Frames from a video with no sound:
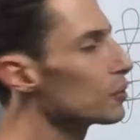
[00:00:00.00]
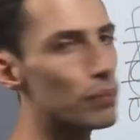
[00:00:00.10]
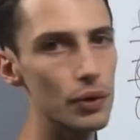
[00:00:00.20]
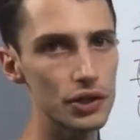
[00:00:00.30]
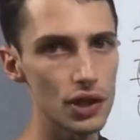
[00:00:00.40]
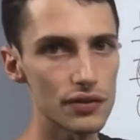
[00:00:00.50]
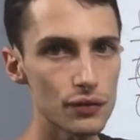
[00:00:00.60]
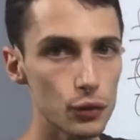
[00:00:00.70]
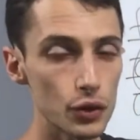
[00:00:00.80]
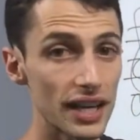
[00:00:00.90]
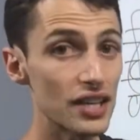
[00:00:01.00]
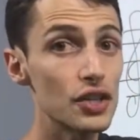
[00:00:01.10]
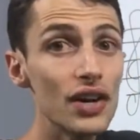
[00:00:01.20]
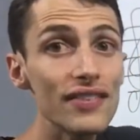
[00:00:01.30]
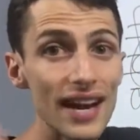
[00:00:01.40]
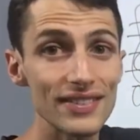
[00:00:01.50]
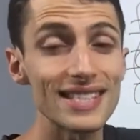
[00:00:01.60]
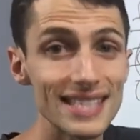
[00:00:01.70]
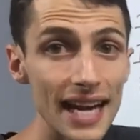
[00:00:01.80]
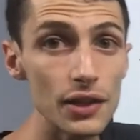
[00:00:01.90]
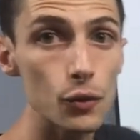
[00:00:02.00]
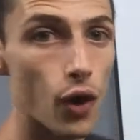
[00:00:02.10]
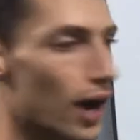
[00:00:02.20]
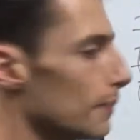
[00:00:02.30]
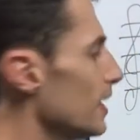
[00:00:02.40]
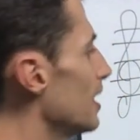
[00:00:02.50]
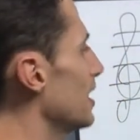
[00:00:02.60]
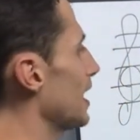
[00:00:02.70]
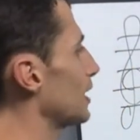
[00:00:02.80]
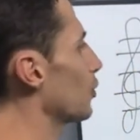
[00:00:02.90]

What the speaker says: good boy deserves fruit that you don't even have to say the rhyme in